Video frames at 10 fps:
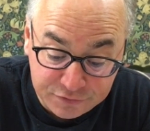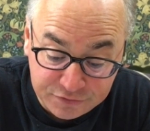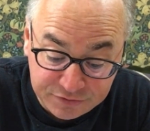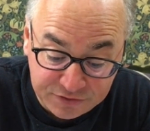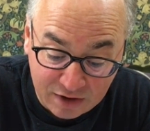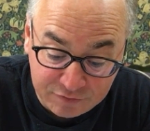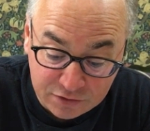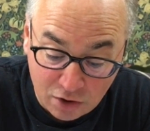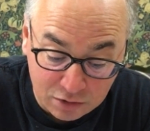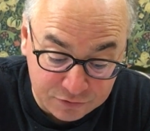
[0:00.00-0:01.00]

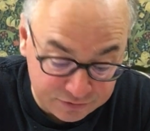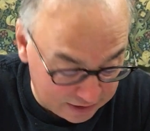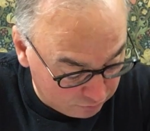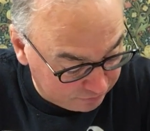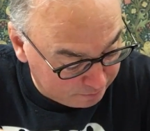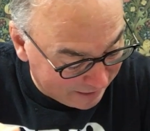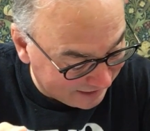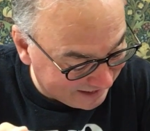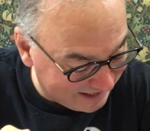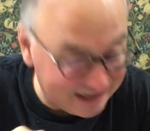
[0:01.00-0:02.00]
$7. That was
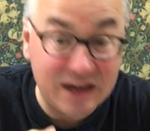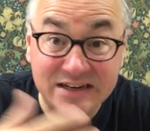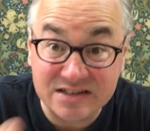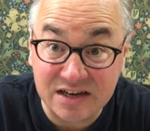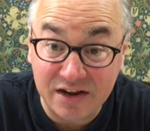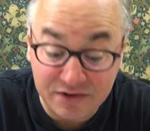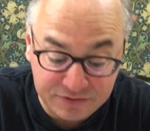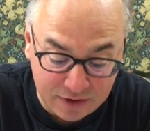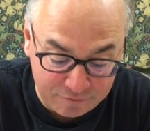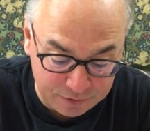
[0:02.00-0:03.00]
back in
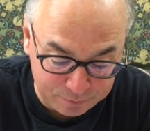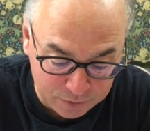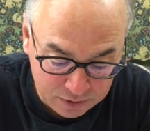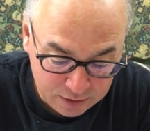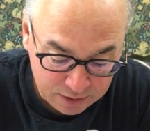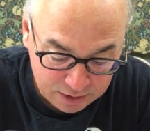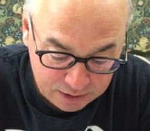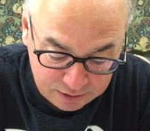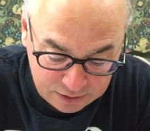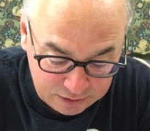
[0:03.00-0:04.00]
1997.
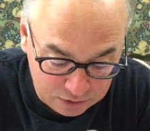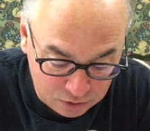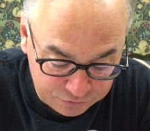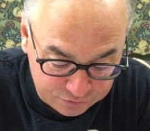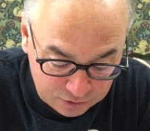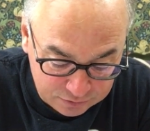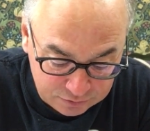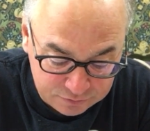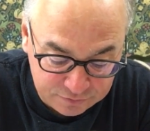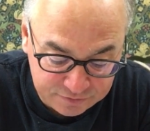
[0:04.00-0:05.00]
And then he goes
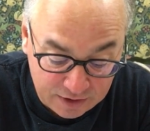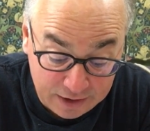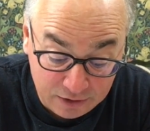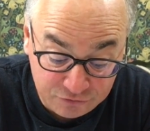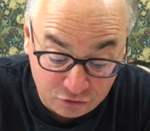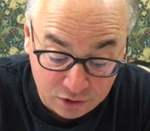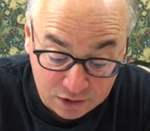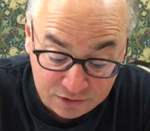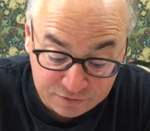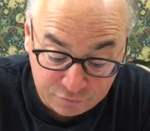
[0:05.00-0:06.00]
on to say, a
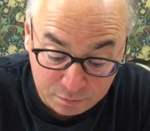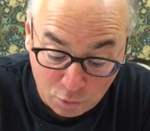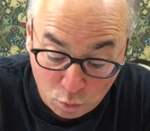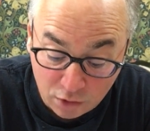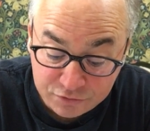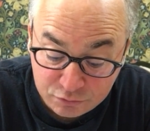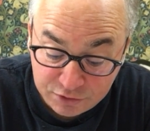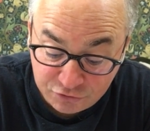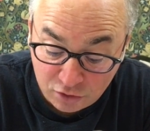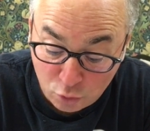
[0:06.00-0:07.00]
journalist from the Wall
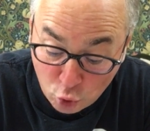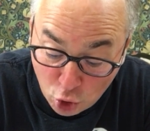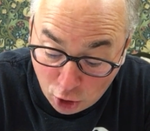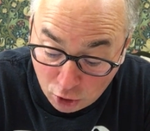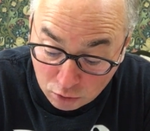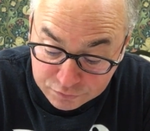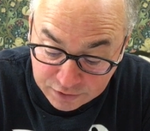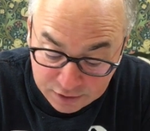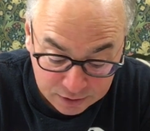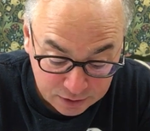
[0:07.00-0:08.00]
Street Journal called,
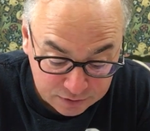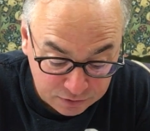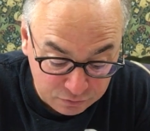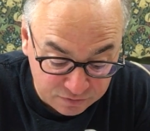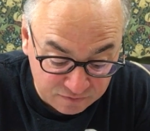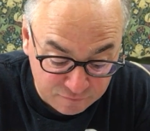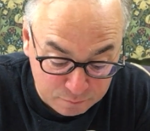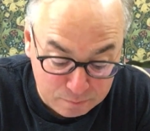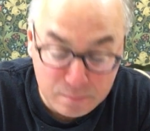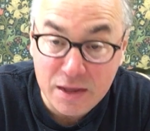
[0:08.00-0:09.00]
accusing
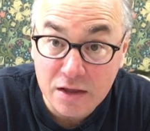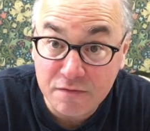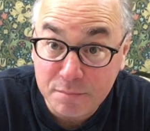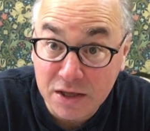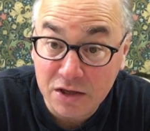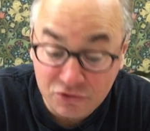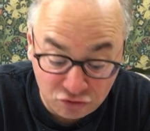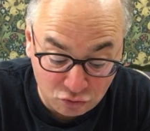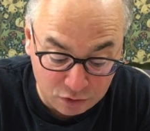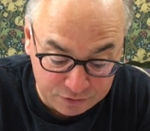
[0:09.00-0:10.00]
me of being
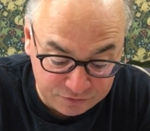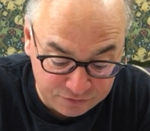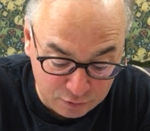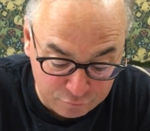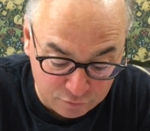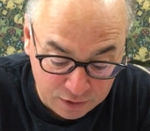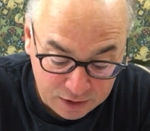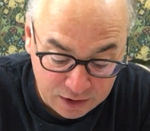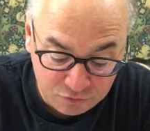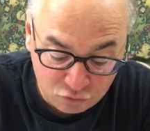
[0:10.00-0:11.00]
short silver
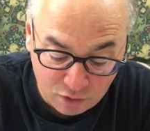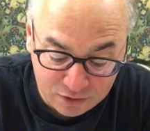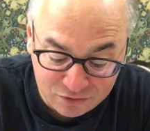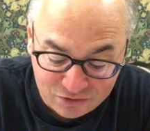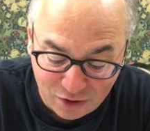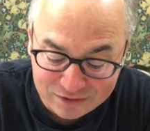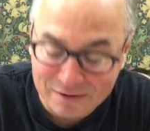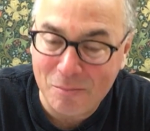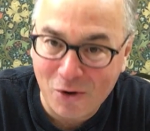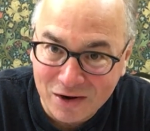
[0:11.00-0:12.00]
and trying to talk the
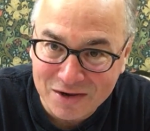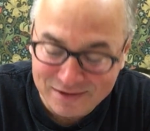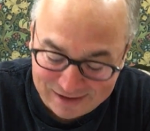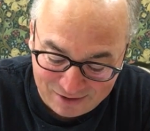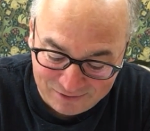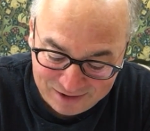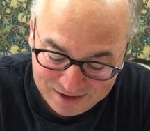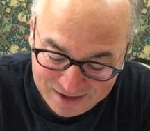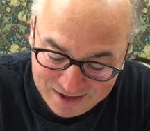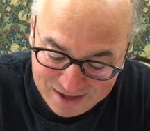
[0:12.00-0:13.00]
market down.
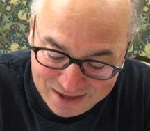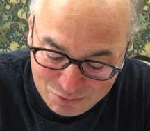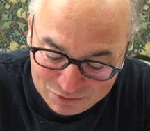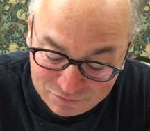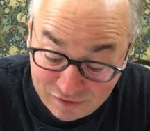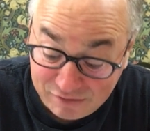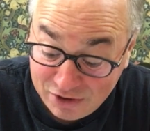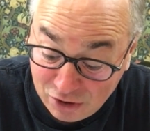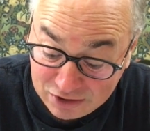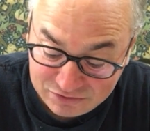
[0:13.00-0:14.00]
He was
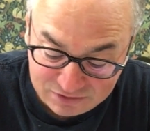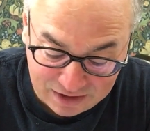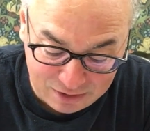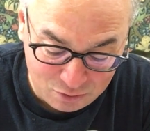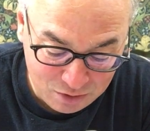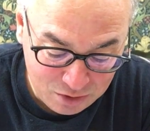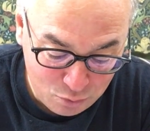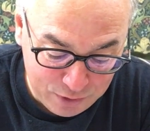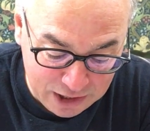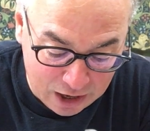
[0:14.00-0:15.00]
very hostile.
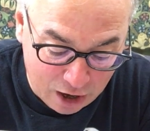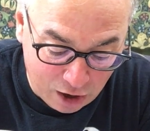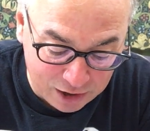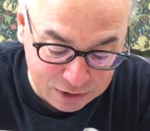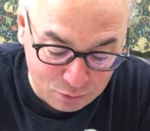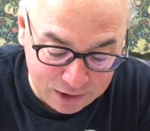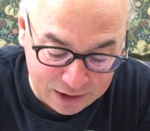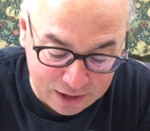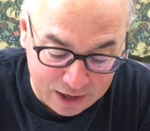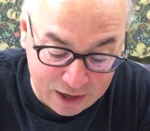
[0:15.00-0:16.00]
We argued,
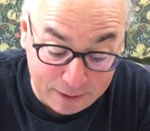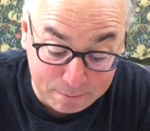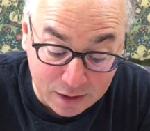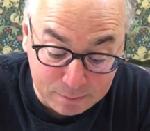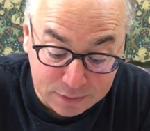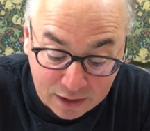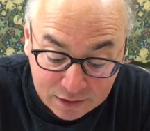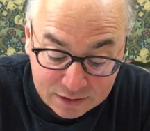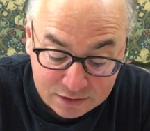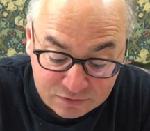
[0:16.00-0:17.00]
and I but
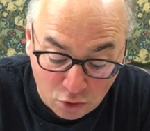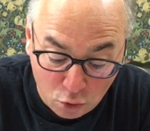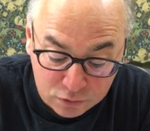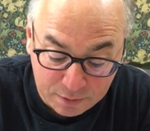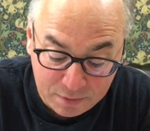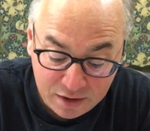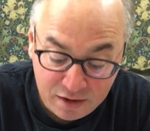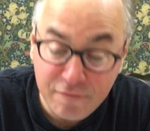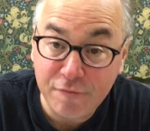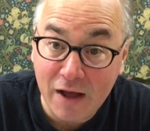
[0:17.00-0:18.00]
bluntly told him
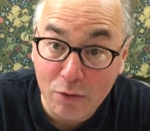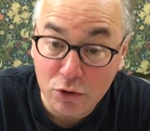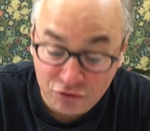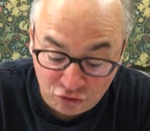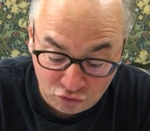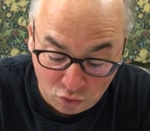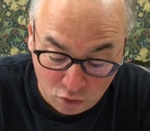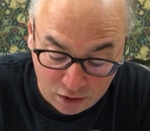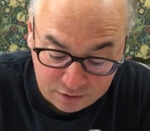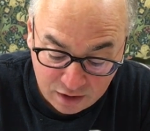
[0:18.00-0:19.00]
if I was
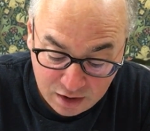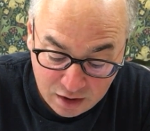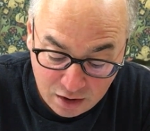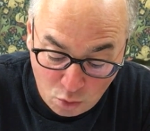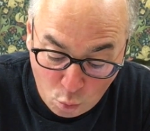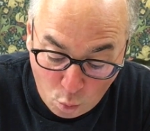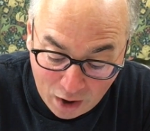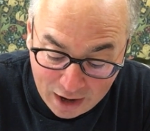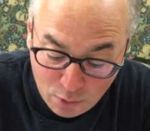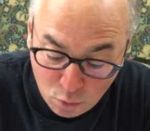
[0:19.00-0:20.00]
short,
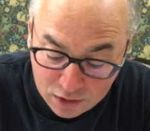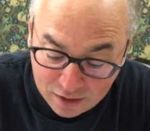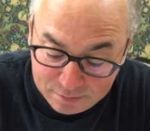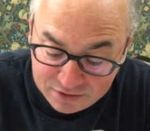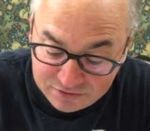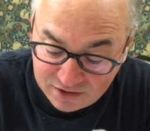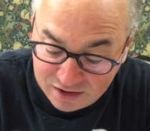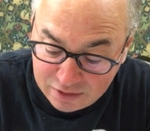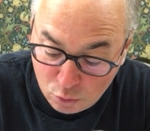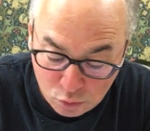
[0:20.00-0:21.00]
why would I be
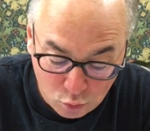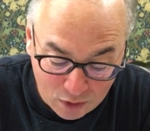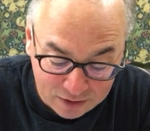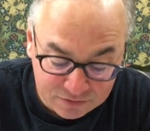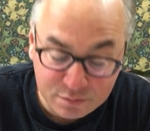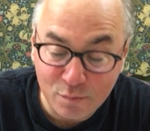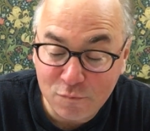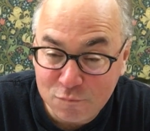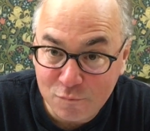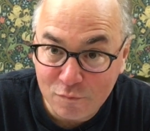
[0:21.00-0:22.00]
saying it would rise from
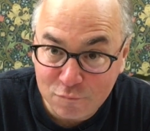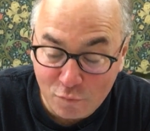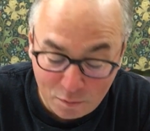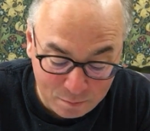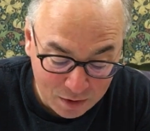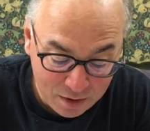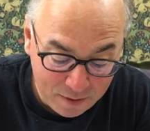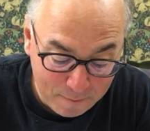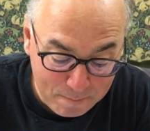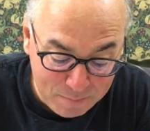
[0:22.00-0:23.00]
from
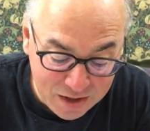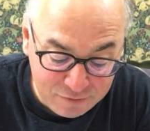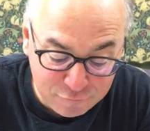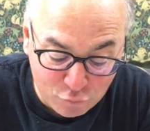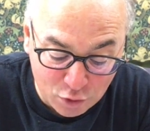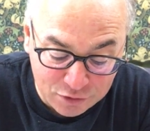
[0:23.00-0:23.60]
mid four